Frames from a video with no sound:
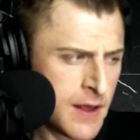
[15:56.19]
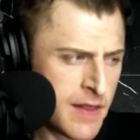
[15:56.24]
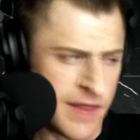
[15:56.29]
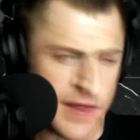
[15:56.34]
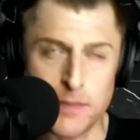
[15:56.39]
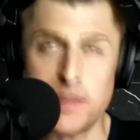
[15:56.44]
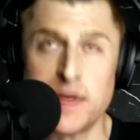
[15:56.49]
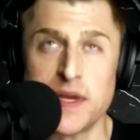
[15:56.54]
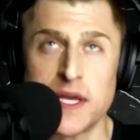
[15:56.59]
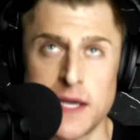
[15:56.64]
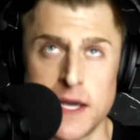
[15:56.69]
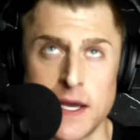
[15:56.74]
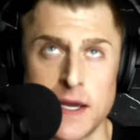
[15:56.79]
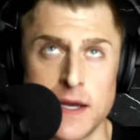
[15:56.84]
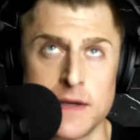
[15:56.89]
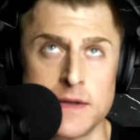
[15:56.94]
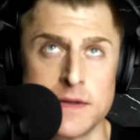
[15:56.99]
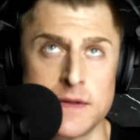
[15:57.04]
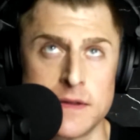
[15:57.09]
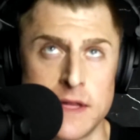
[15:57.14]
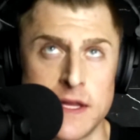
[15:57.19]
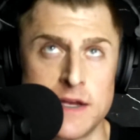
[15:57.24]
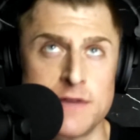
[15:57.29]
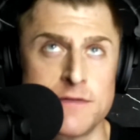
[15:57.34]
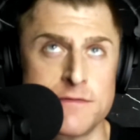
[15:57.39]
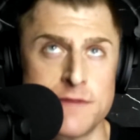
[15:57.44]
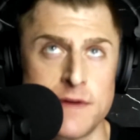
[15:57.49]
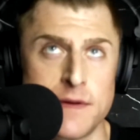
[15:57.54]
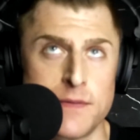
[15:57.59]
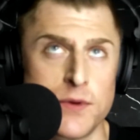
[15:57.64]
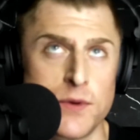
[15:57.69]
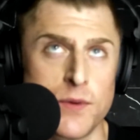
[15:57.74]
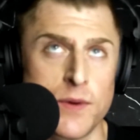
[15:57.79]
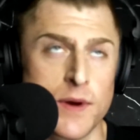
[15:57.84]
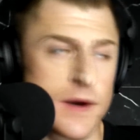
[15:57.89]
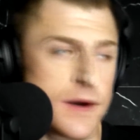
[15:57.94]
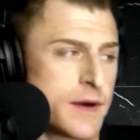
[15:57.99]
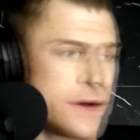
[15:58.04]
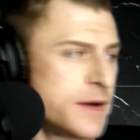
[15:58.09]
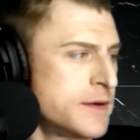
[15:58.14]
that began in late
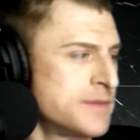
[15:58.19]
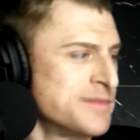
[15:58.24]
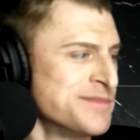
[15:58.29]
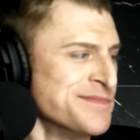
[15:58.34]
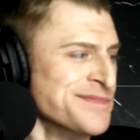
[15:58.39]
February.